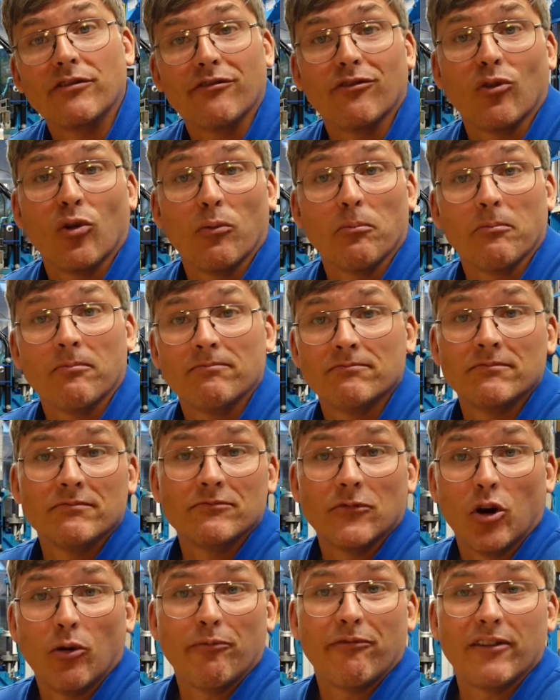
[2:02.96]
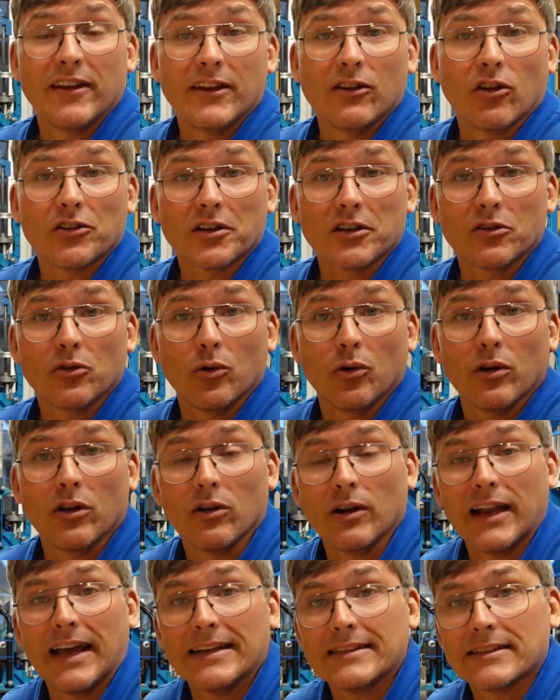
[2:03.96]
deform, hopefully not at all
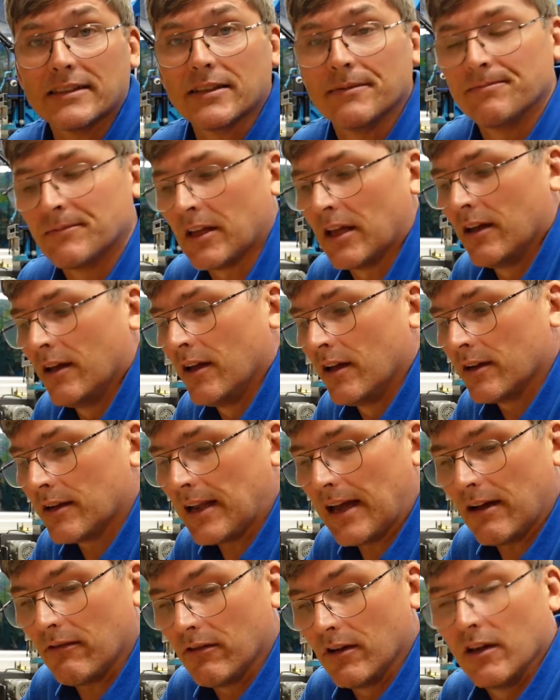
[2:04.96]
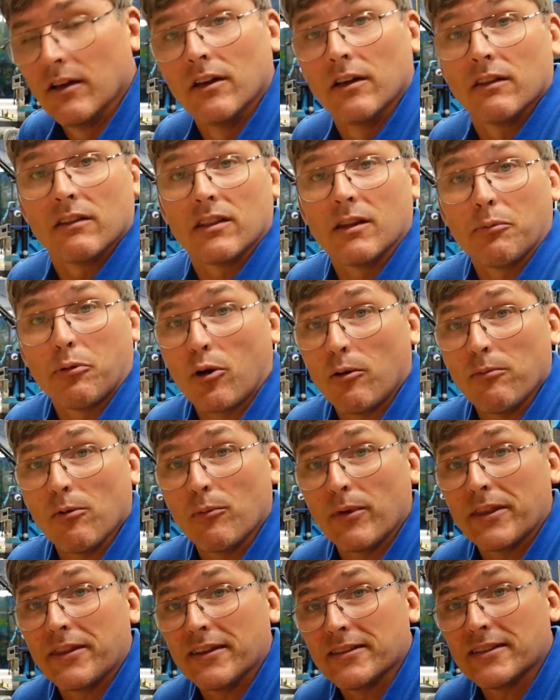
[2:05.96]
or less. Now, the
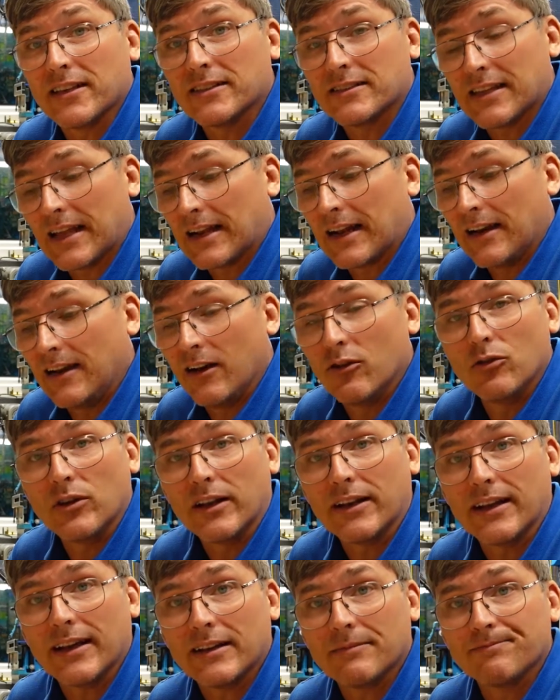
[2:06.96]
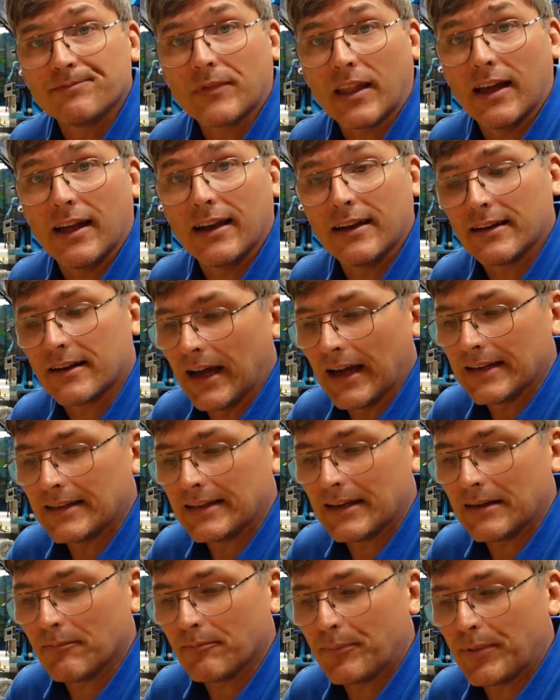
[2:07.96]
problem with this is that I loaded it, and I
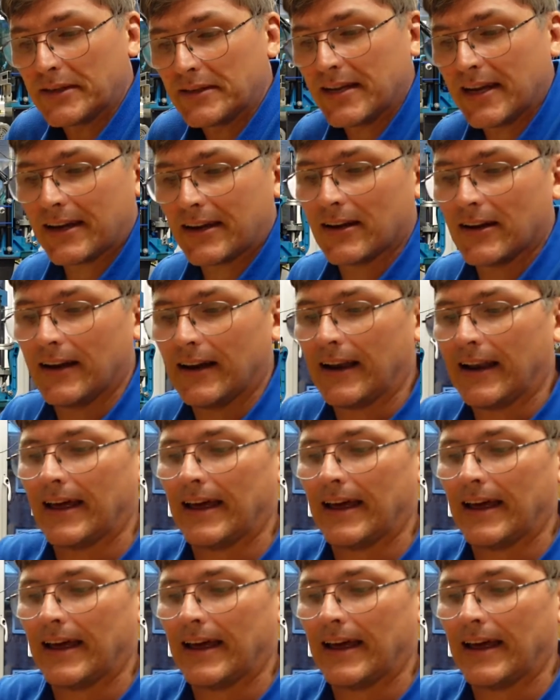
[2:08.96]
didn't particularly